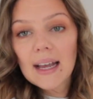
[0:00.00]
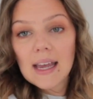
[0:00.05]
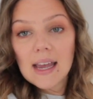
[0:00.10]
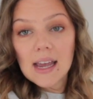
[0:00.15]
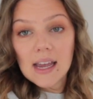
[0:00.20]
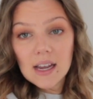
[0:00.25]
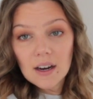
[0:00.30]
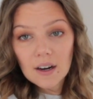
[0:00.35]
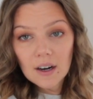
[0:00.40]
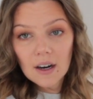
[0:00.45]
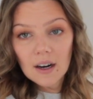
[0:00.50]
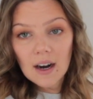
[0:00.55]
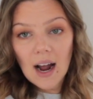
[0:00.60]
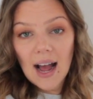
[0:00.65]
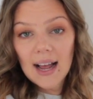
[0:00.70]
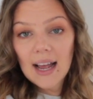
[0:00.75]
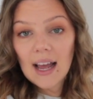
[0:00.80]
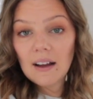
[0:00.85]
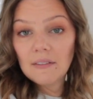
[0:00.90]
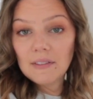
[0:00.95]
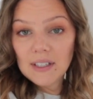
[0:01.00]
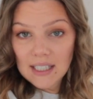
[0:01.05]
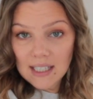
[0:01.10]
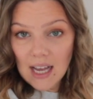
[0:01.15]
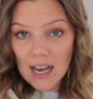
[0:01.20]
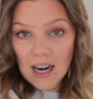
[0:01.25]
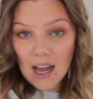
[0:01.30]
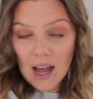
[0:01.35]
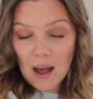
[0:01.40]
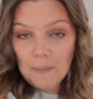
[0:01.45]
here, I have
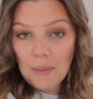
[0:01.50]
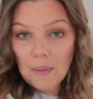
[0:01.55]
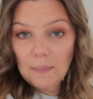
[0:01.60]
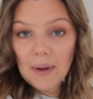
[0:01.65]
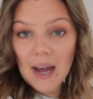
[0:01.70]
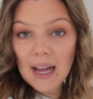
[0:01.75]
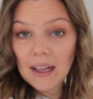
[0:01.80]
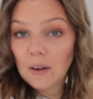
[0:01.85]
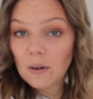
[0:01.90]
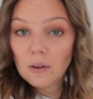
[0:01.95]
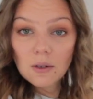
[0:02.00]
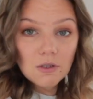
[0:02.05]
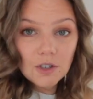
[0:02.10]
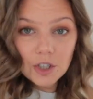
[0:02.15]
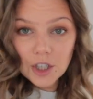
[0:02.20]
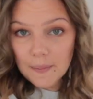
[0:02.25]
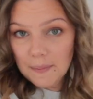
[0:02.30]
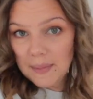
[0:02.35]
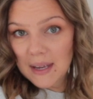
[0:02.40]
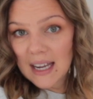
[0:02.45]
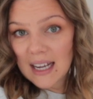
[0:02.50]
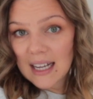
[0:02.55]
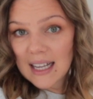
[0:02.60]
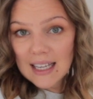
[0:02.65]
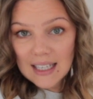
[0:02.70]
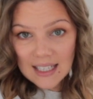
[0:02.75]
set up my little shipping